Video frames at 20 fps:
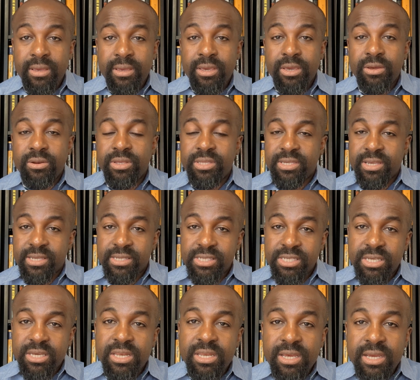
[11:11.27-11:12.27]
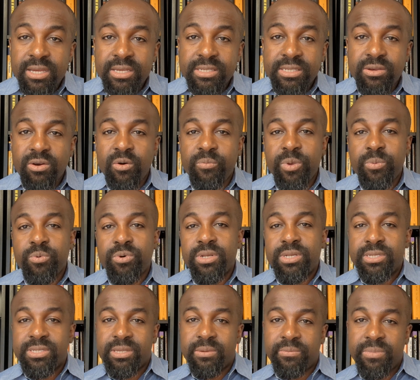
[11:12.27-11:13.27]
These are seniors or people on
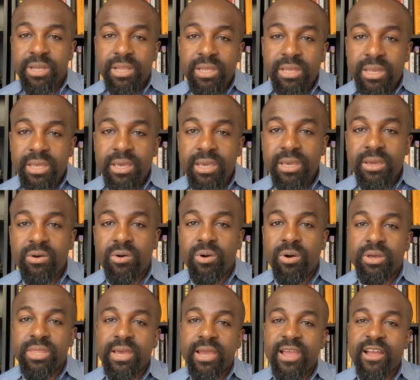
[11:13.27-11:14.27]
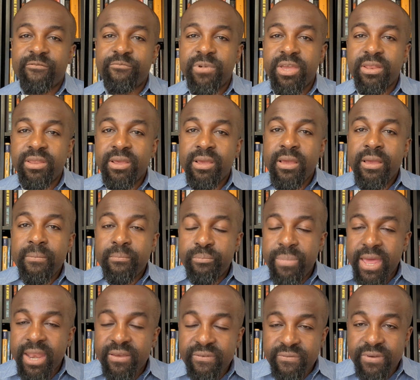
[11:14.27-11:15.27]
disability or other government
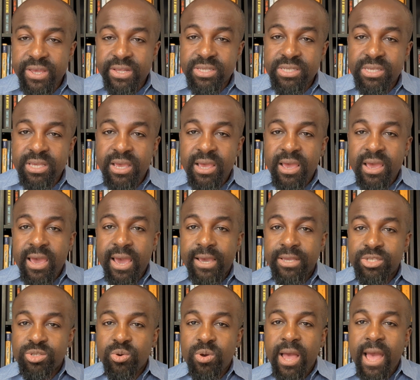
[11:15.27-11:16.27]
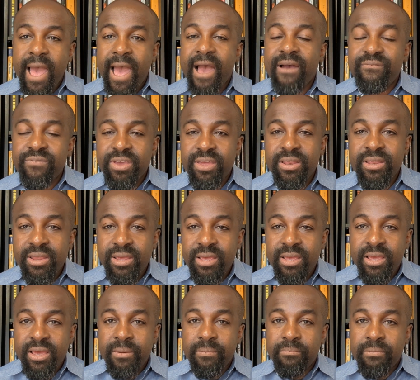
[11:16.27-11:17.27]
benefits. And so having
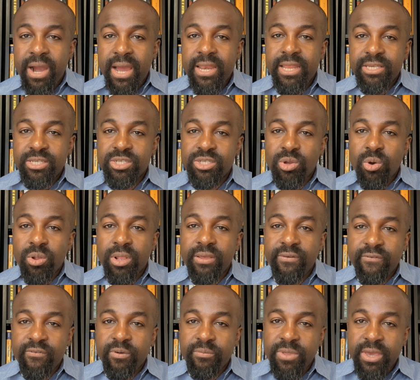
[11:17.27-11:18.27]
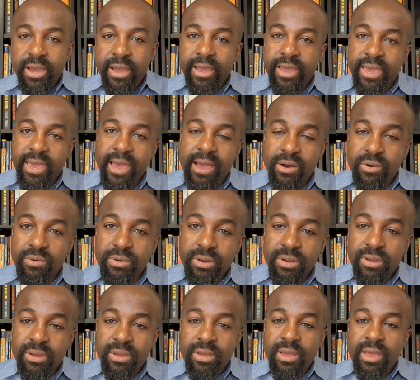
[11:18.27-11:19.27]
money stolen from their account
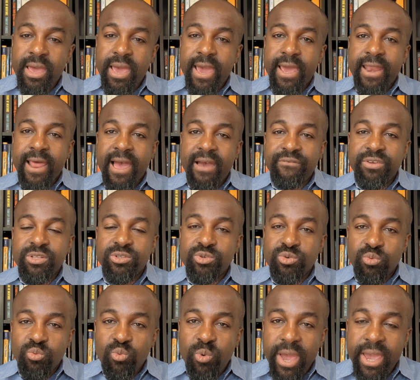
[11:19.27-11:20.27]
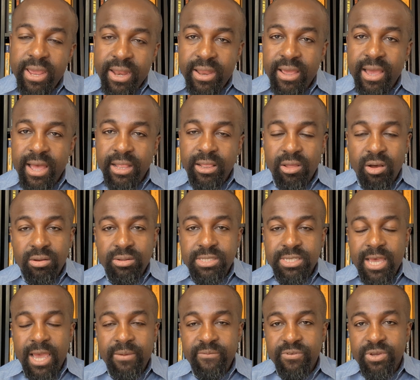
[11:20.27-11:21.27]
and having to wait a long
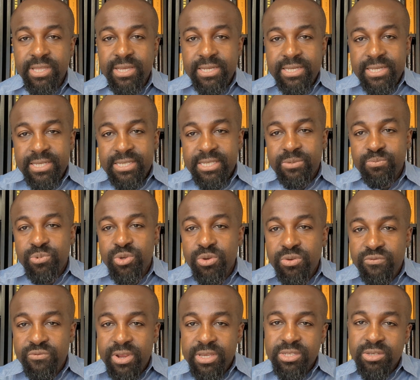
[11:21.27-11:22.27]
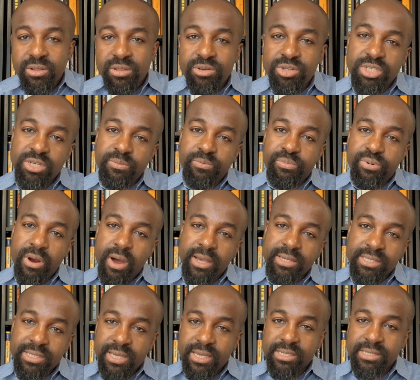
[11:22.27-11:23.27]
time for the dispute resolution
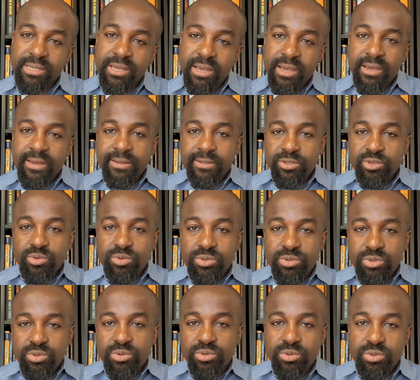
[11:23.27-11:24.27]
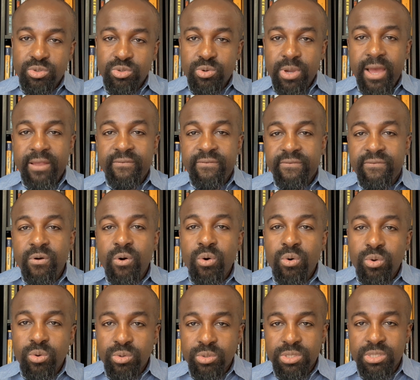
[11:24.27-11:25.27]
process to
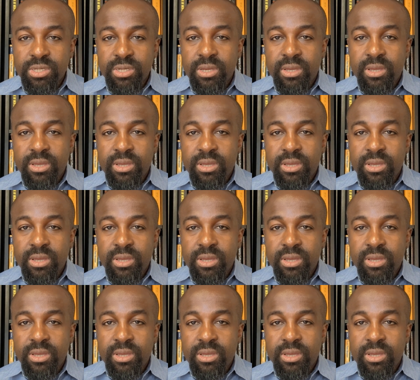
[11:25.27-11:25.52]
unfold